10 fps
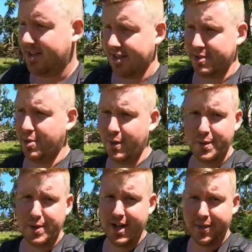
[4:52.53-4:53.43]
it's a little
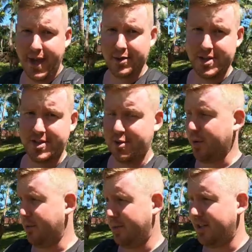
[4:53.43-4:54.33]
over 1,000
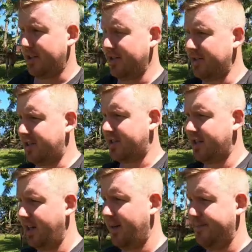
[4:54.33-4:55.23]
square meters.
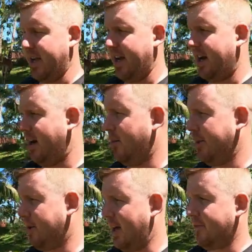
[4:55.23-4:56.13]
We
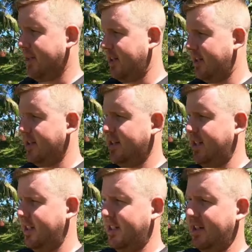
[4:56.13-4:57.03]
don't have
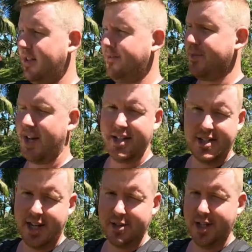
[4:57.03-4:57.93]
the
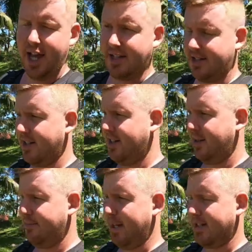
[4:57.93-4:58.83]
title yet,
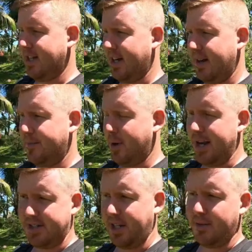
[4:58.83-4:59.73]
but they're
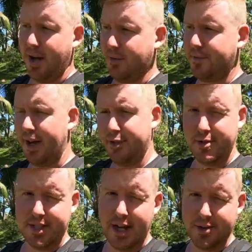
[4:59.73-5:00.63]
asking around
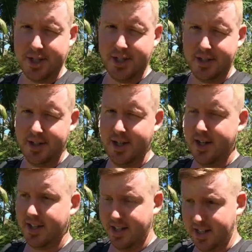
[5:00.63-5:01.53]
500,000
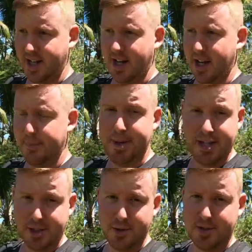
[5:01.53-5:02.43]

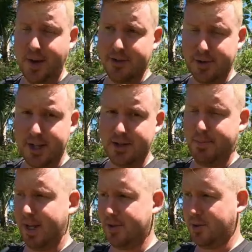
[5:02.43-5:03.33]
pesos, 500,000
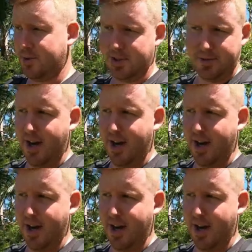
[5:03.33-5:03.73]
pesos, which is